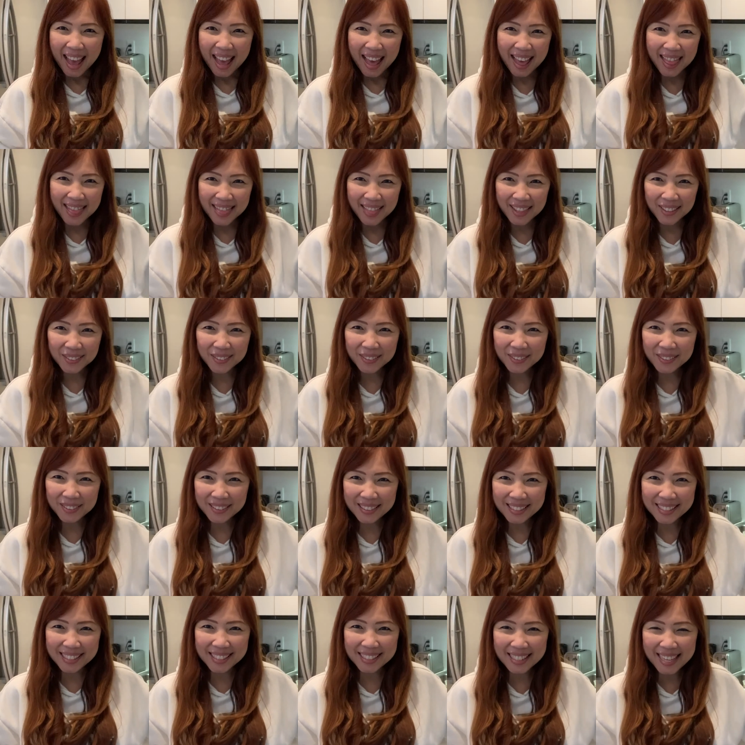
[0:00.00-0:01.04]
Hello,
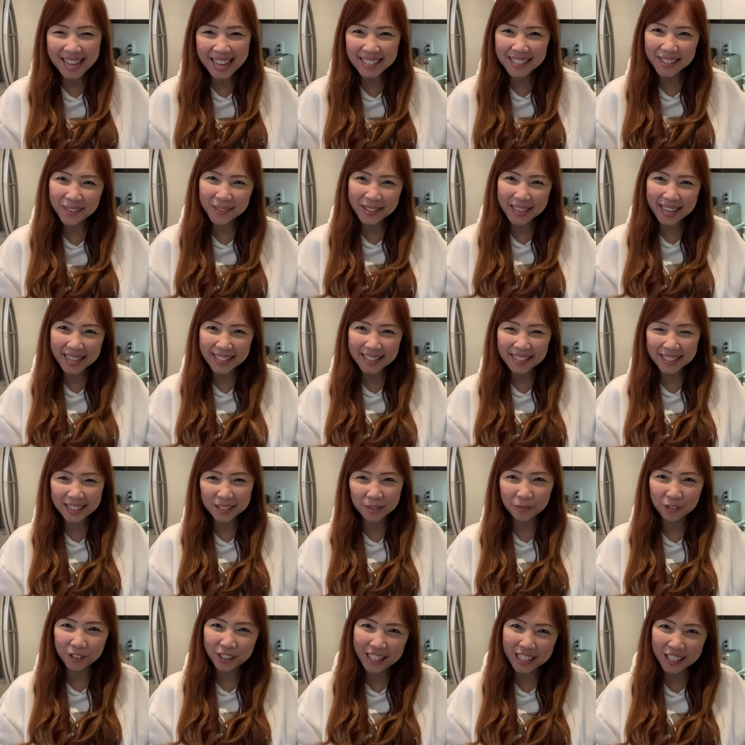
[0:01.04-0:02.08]
this is Nancy with Nancy's
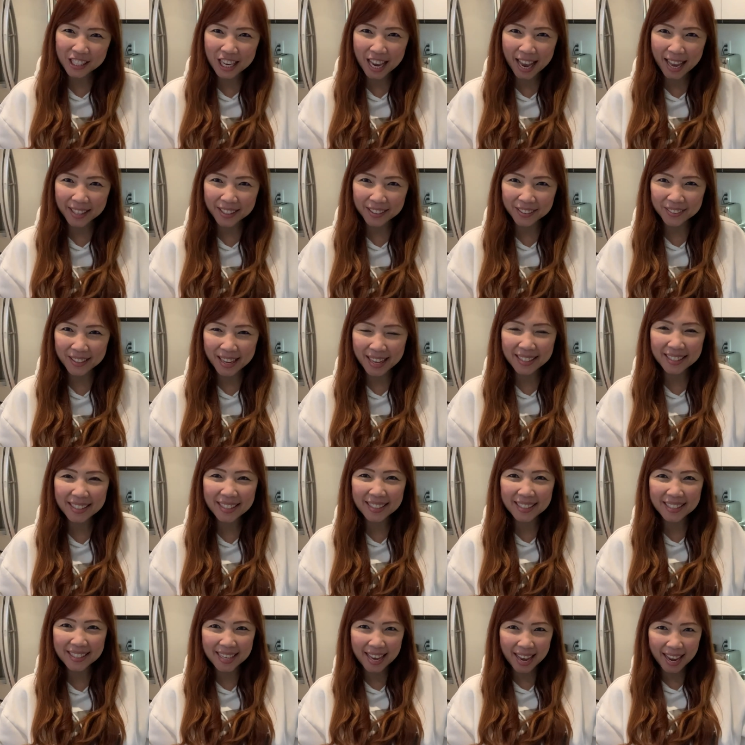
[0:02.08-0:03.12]
Foodie Channel, and
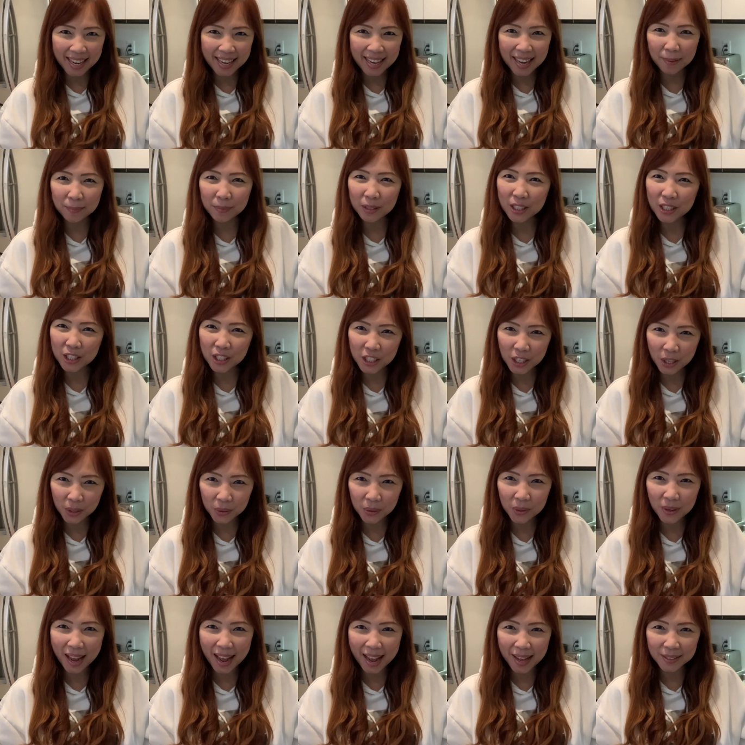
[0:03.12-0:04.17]
today I'm going to show
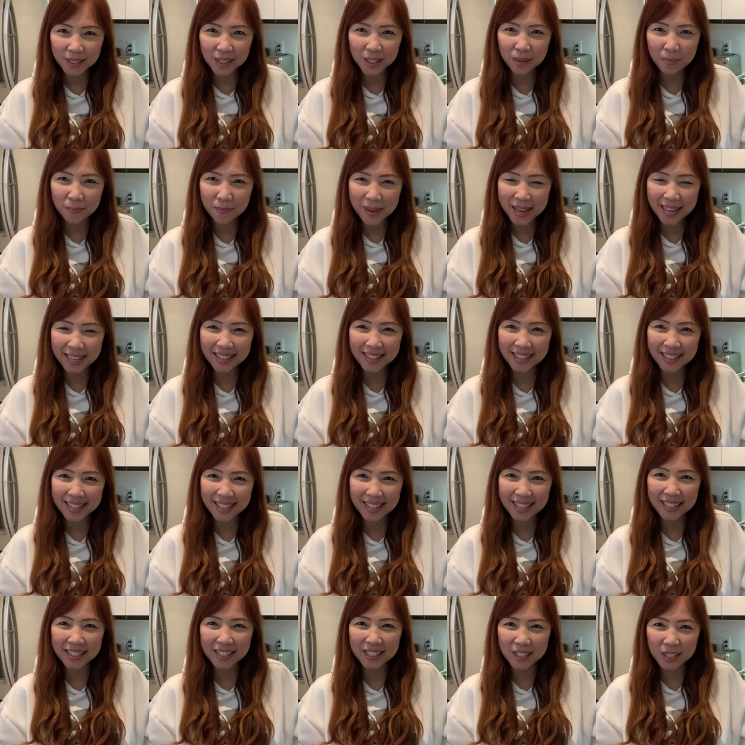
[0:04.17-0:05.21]
you how to make the
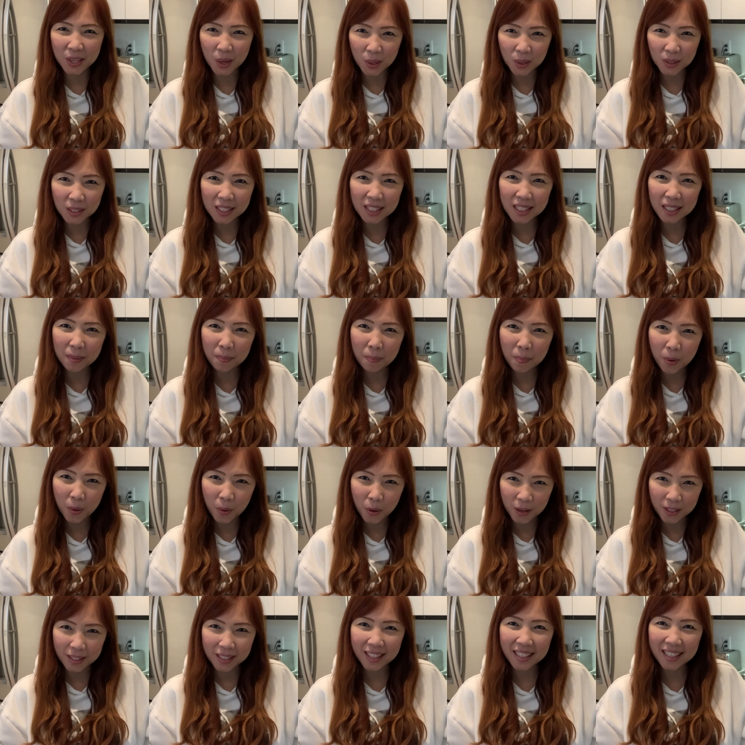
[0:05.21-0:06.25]
salty
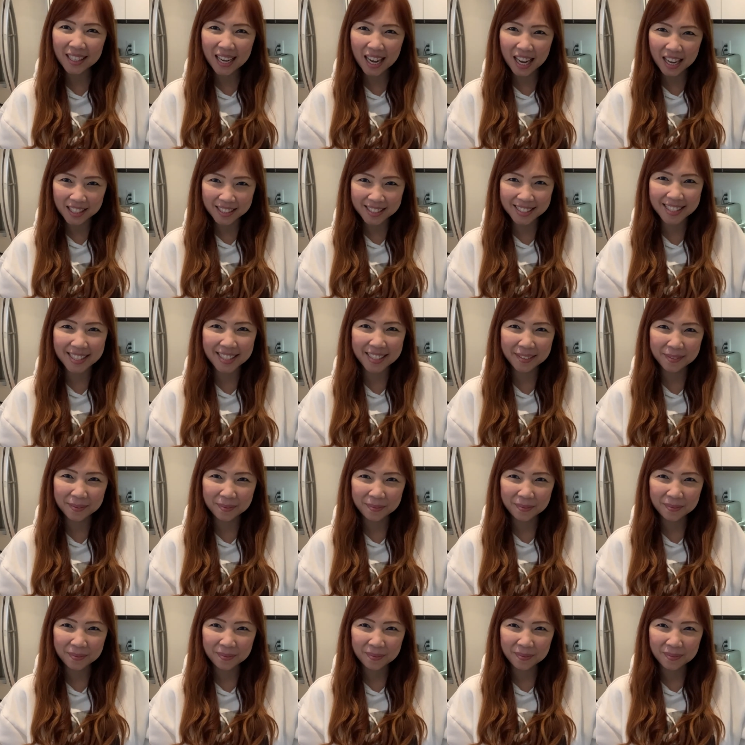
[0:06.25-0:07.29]
pork congee.
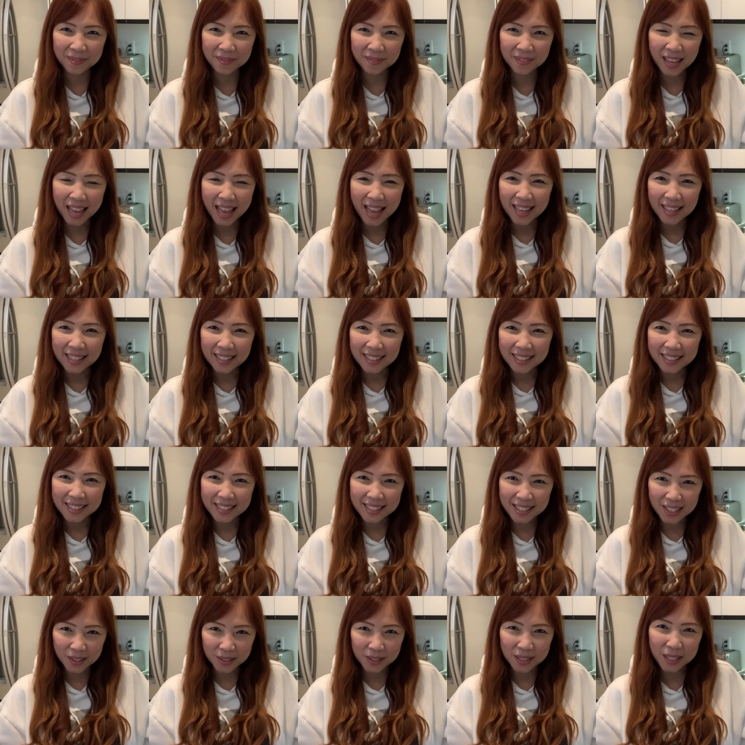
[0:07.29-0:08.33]

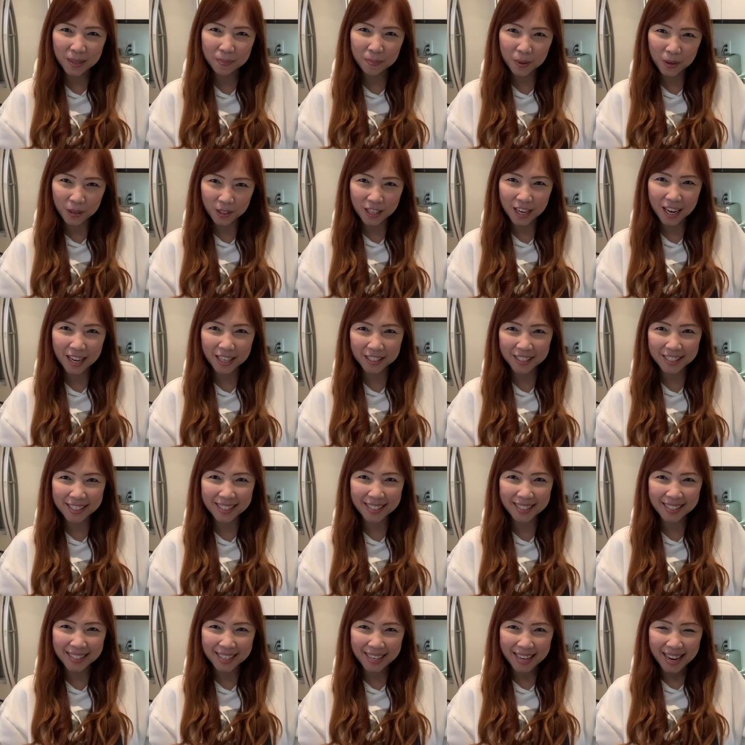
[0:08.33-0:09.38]
Salty pork congee.
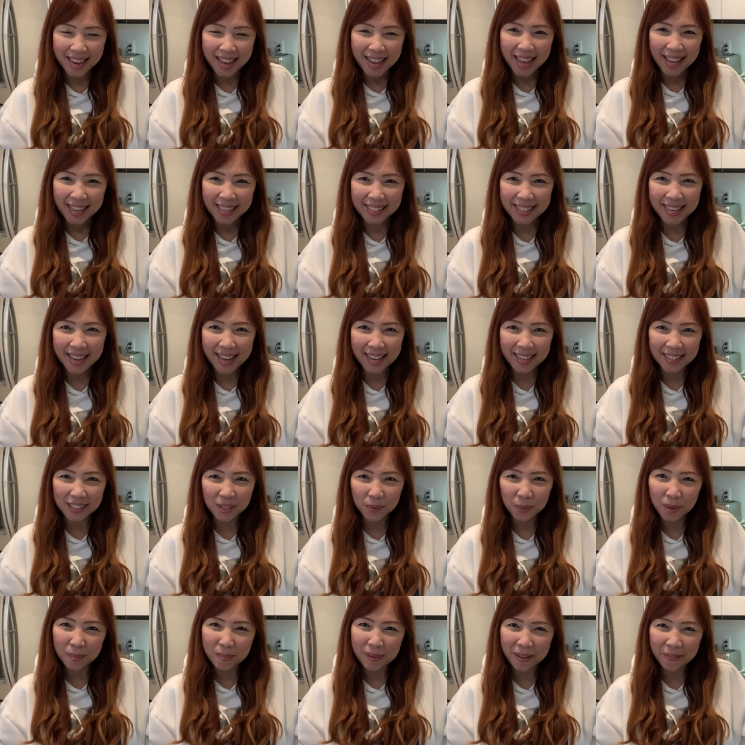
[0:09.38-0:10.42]
Yeah, it's
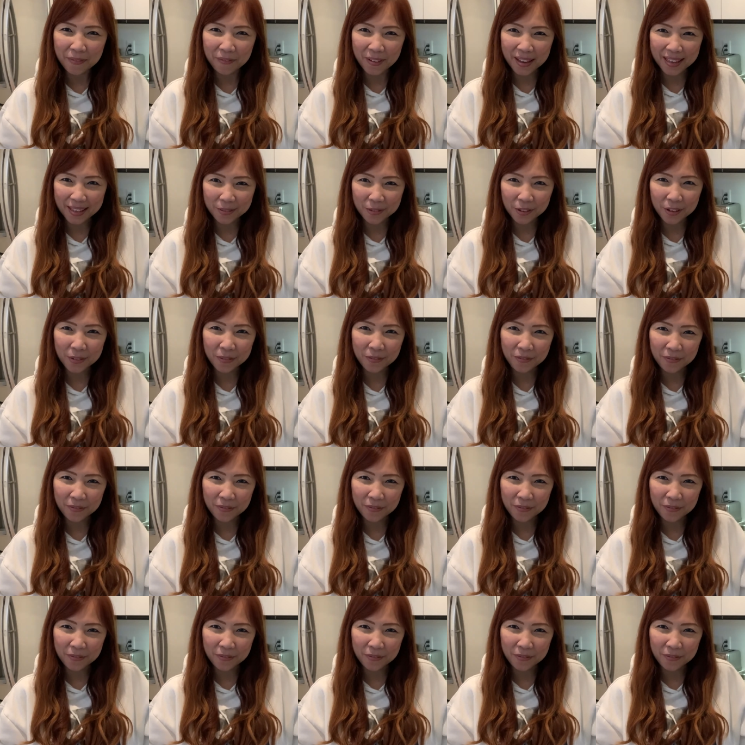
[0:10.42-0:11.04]
one of my favorite.